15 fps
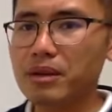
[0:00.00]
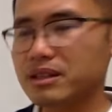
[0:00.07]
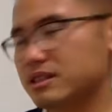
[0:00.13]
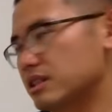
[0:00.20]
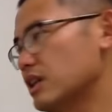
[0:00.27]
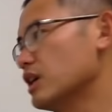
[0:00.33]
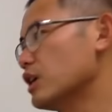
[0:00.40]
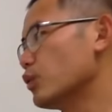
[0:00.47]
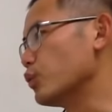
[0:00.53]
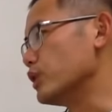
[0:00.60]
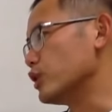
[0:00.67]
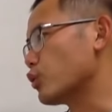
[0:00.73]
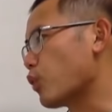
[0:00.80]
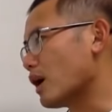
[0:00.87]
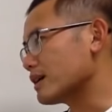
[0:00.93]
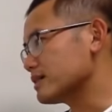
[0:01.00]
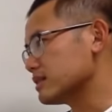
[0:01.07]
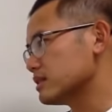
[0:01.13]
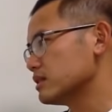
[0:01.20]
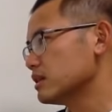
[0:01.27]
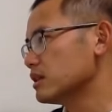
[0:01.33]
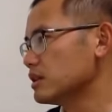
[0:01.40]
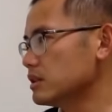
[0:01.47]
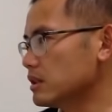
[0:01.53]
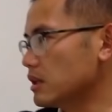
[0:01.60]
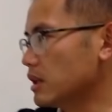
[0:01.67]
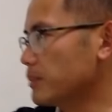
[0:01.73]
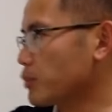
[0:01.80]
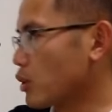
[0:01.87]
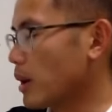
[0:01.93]
means we cross
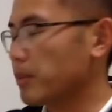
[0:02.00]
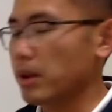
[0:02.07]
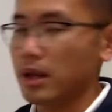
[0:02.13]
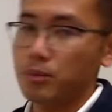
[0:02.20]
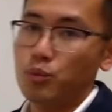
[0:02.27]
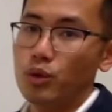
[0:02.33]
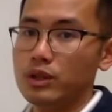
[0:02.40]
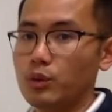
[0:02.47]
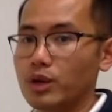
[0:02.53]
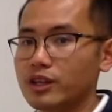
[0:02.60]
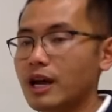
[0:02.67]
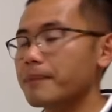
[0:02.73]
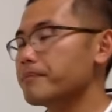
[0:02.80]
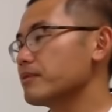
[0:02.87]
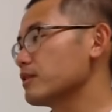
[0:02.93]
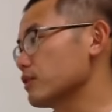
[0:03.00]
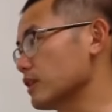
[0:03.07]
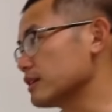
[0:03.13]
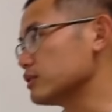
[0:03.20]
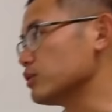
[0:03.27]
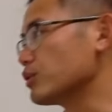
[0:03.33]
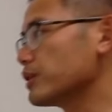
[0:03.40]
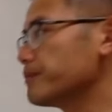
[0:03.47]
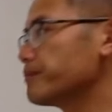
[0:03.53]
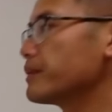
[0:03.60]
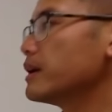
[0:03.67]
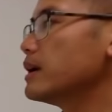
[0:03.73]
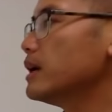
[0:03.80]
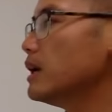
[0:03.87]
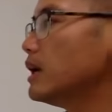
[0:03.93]
the parabola more than one time. So that's no good.
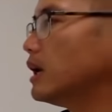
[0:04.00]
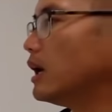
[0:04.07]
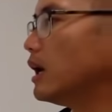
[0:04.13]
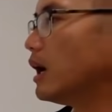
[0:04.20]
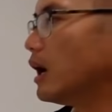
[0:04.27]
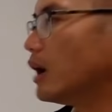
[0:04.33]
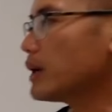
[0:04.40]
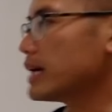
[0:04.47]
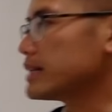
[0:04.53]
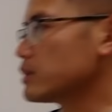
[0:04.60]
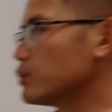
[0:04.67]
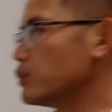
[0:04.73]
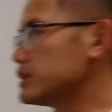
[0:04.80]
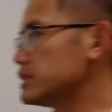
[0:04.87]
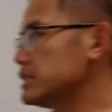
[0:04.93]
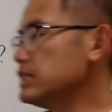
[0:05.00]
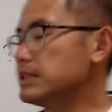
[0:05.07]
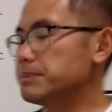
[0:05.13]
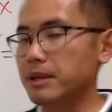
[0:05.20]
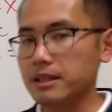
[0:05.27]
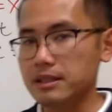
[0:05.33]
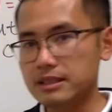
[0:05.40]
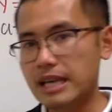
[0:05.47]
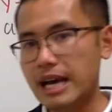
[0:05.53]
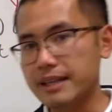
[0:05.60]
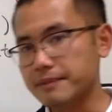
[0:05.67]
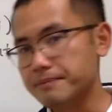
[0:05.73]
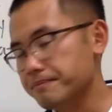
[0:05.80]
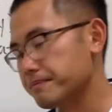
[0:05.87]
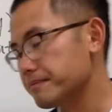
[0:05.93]
All right, with this being
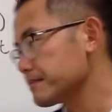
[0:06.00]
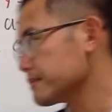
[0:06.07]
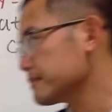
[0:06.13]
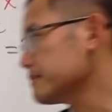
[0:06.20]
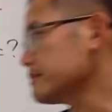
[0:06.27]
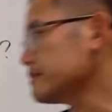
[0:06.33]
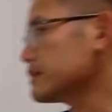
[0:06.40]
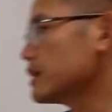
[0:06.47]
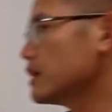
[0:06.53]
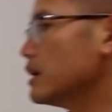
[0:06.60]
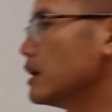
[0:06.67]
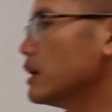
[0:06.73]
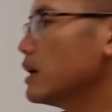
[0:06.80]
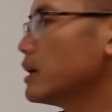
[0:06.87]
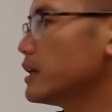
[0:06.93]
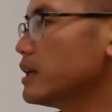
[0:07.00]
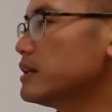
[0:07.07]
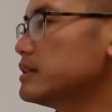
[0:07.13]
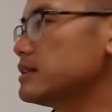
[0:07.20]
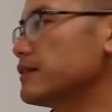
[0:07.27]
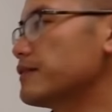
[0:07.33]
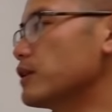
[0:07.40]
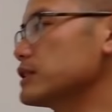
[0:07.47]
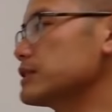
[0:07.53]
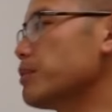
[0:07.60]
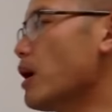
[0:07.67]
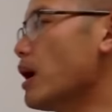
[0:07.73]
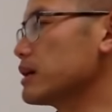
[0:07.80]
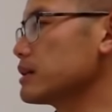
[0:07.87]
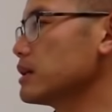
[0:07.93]
said, here is the first
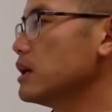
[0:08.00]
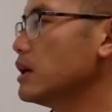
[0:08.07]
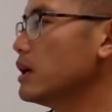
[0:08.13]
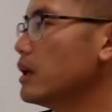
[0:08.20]
part.